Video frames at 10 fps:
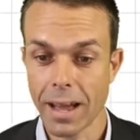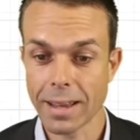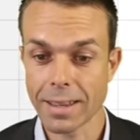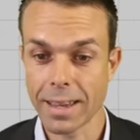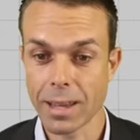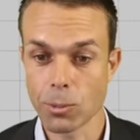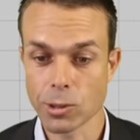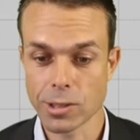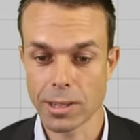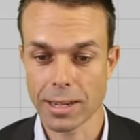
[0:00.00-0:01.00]
Again,
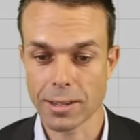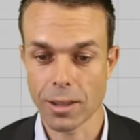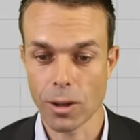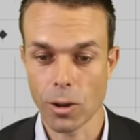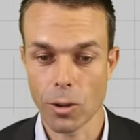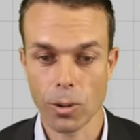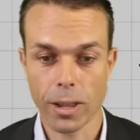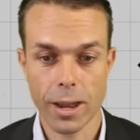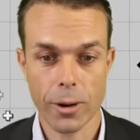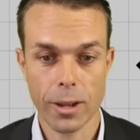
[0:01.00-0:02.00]
we'll select the
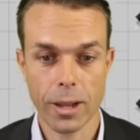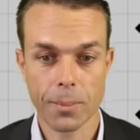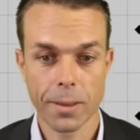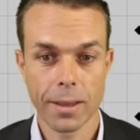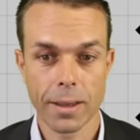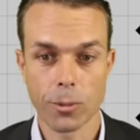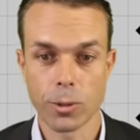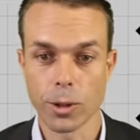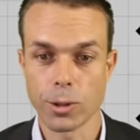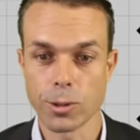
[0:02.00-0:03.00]
whole area.
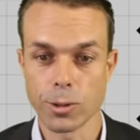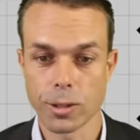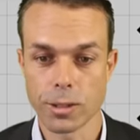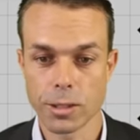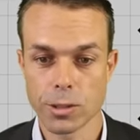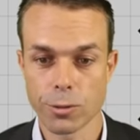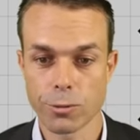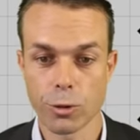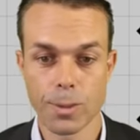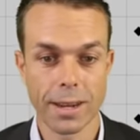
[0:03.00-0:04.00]
We'll go to conditional
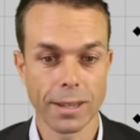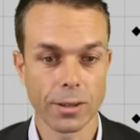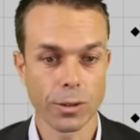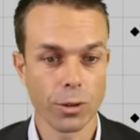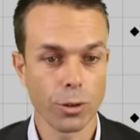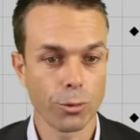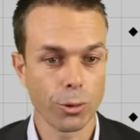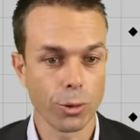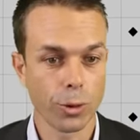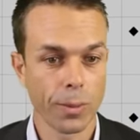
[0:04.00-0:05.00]
formatting, new
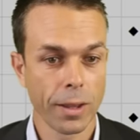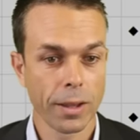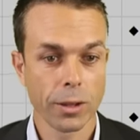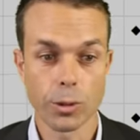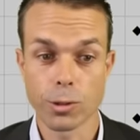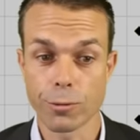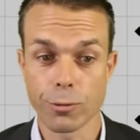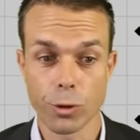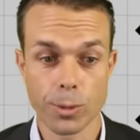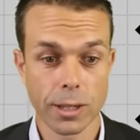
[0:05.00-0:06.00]
rule, use a
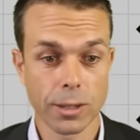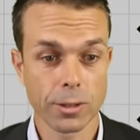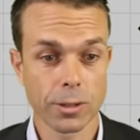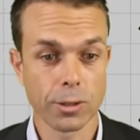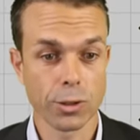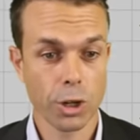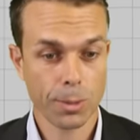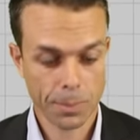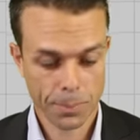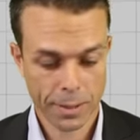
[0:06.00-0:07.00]
formula to
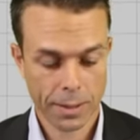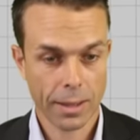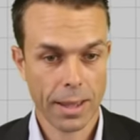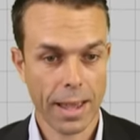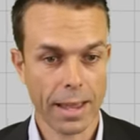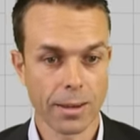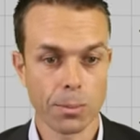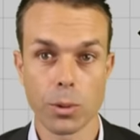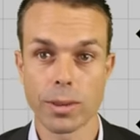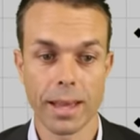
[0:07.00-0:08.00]
determine,
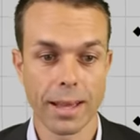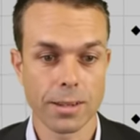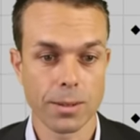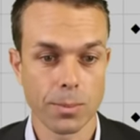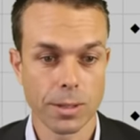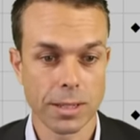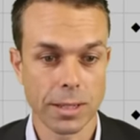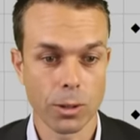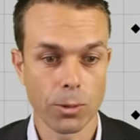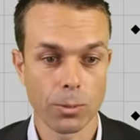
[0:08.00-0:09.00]
and put that
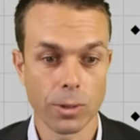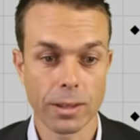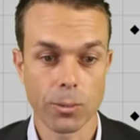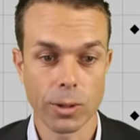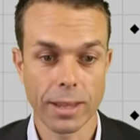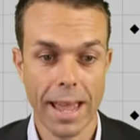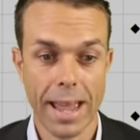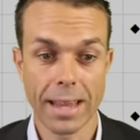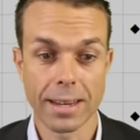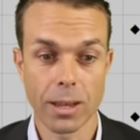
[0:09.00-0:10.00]
particular one with
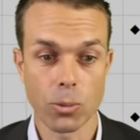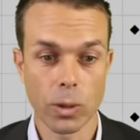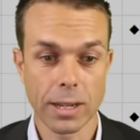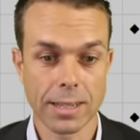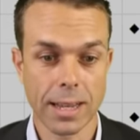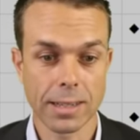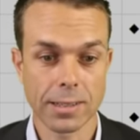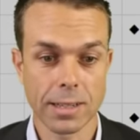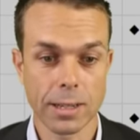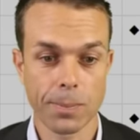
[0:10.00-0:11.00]
and
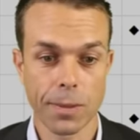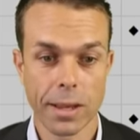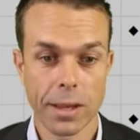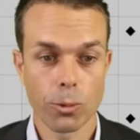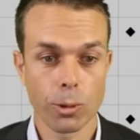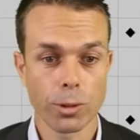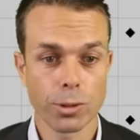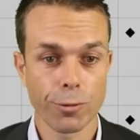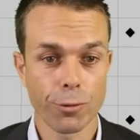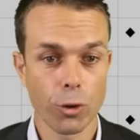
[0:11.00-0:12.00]
weekdays in it. We
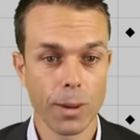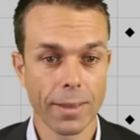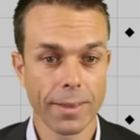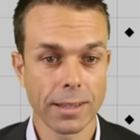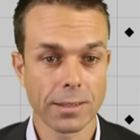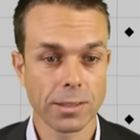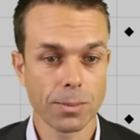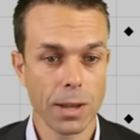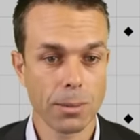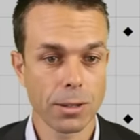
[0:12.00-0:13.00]
want to format this
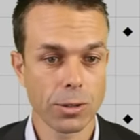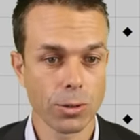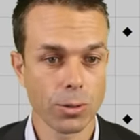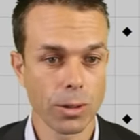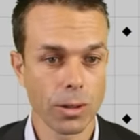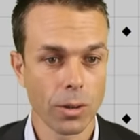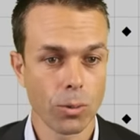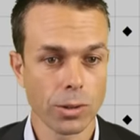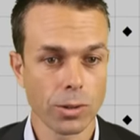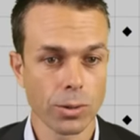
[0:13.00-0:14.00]
maybe to,
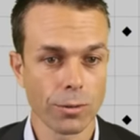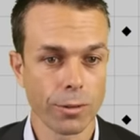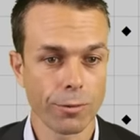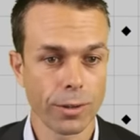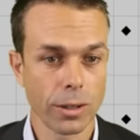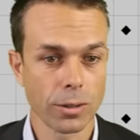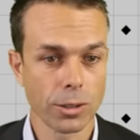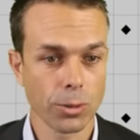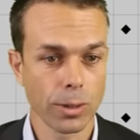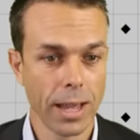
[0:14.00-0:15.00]
what sort of fill
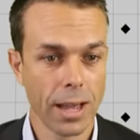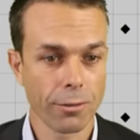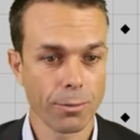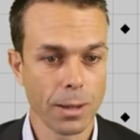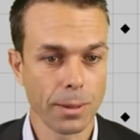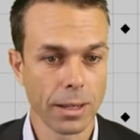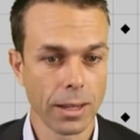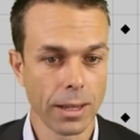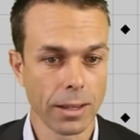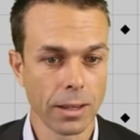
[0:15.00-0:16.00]
shall we have? Maybe
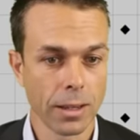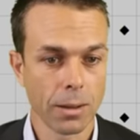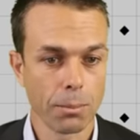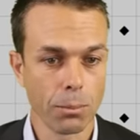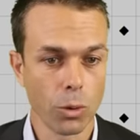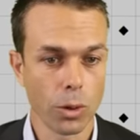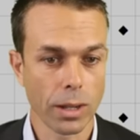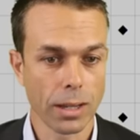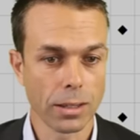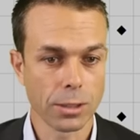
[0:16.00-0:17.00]
a more
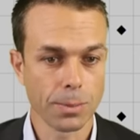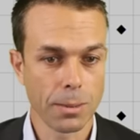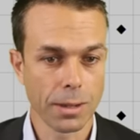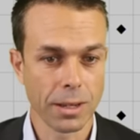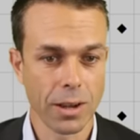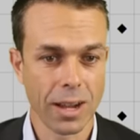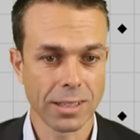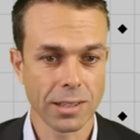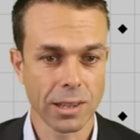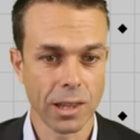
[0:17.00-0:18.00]
colors, maybe a
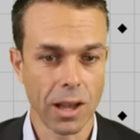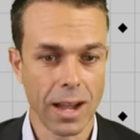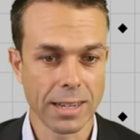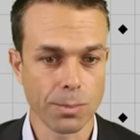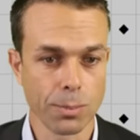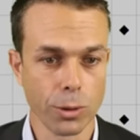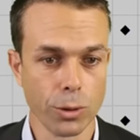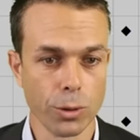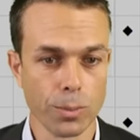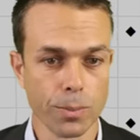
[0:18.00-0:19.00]
nice light
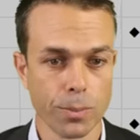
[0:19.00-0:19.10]
blue.